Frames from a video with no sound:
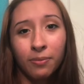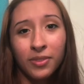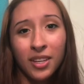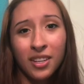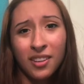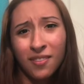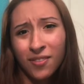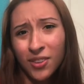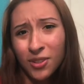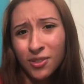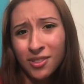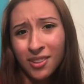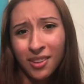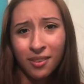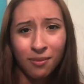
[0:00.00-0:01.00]
they
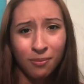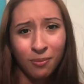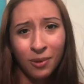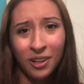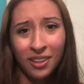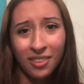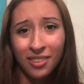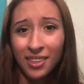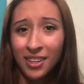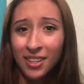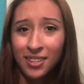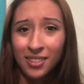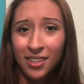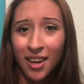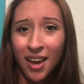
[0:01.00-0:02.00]
confuse it with
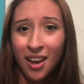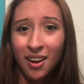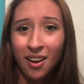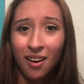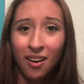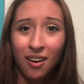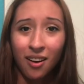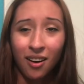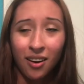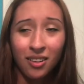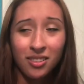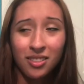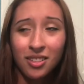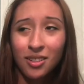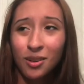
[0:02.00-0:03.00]
things like
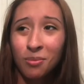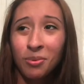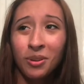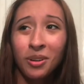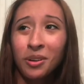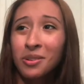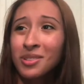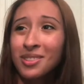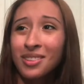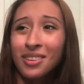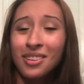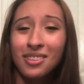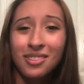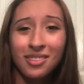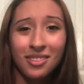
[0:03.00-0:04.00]

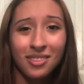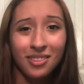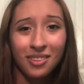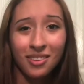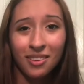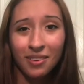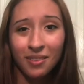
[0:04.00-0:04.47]
osteoporosis.